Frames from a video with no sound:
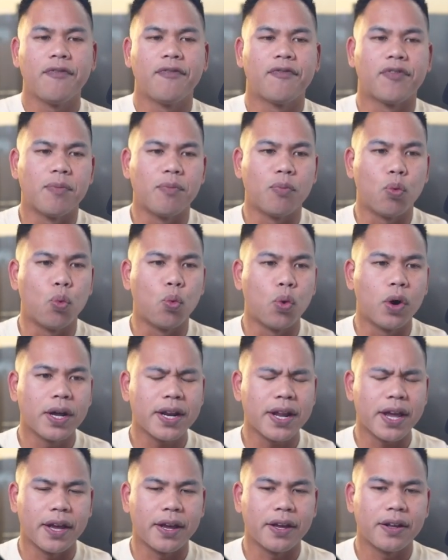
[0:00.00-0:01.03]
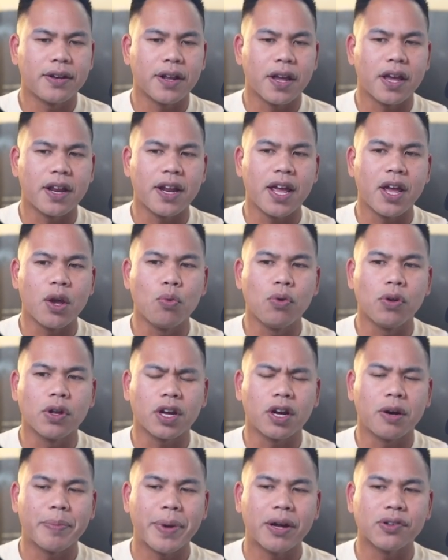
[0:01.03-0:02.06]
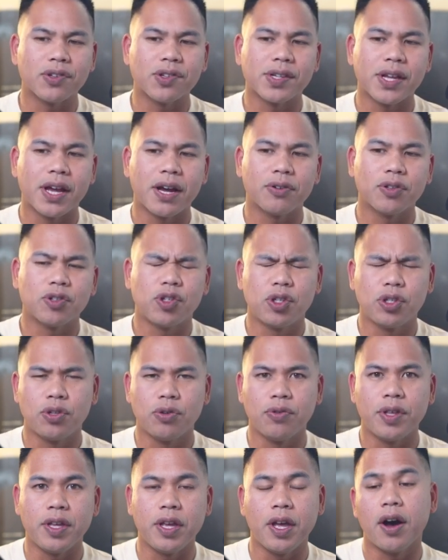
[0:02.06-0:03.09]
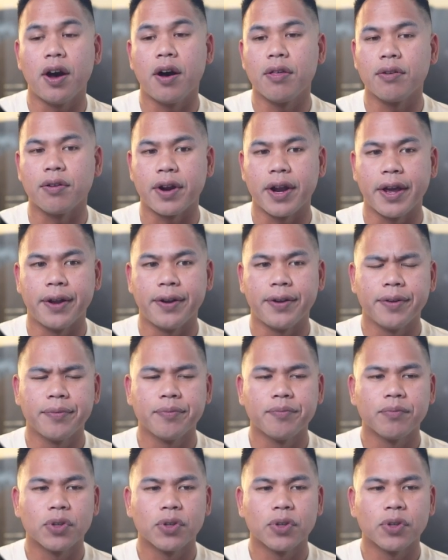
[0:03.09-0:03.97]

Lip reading: from one end and it will come out sound to the other end.